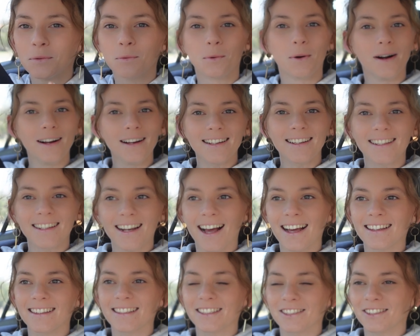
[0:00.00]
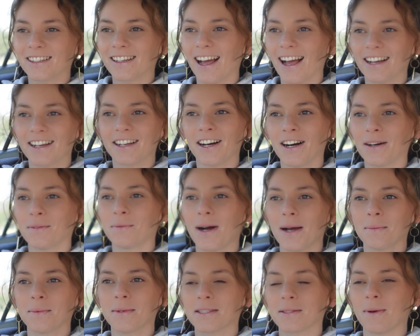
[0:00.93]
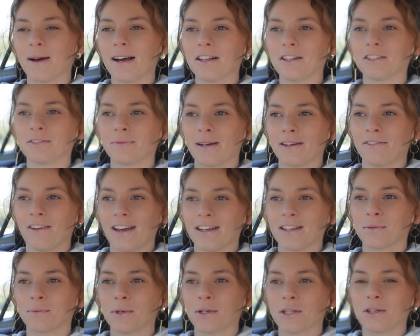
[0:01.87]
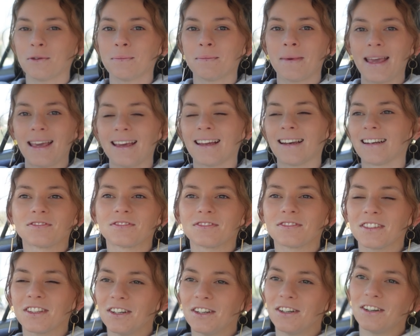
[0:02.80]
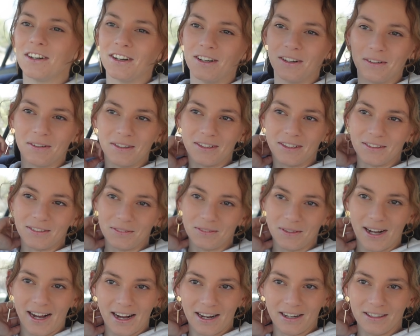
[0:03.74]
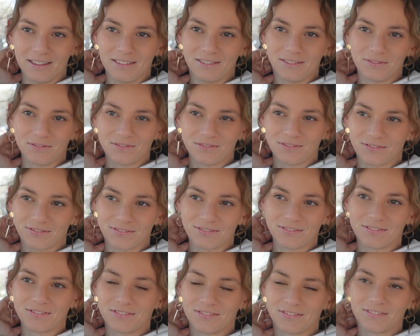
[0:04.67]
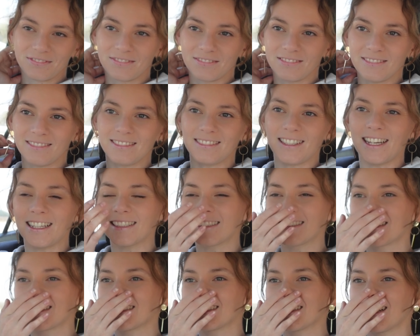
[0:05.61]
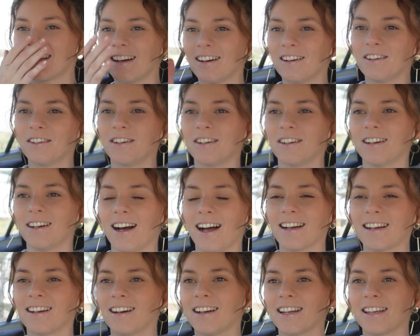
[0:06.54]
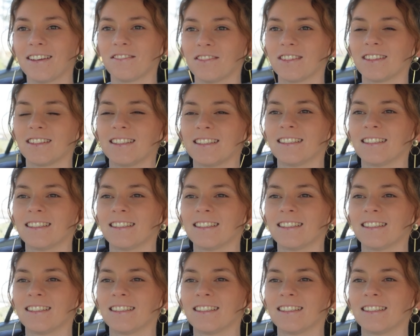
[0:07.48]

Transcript: what? I can't wipe the smile off my face. What do you mean? Oh, wow. That's, oh, I can't even.